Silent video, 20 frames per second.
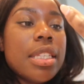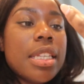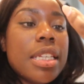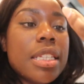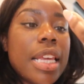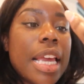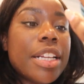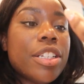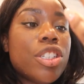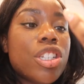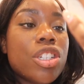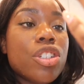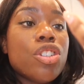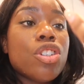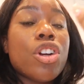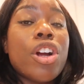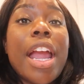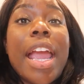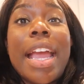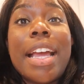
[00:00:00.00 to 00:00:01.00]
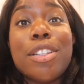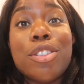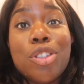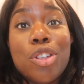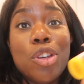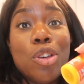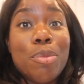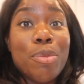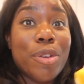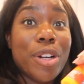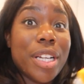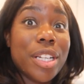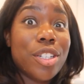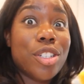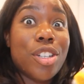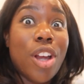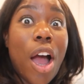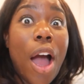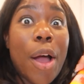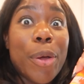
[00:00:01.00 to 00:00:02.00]
is a ginger and turmeric
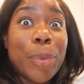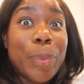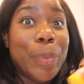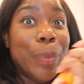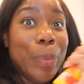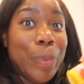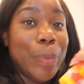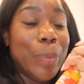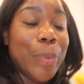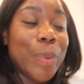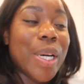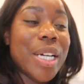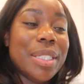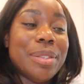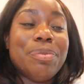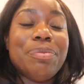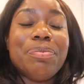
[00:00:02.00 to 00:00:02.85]
shot. Ooh.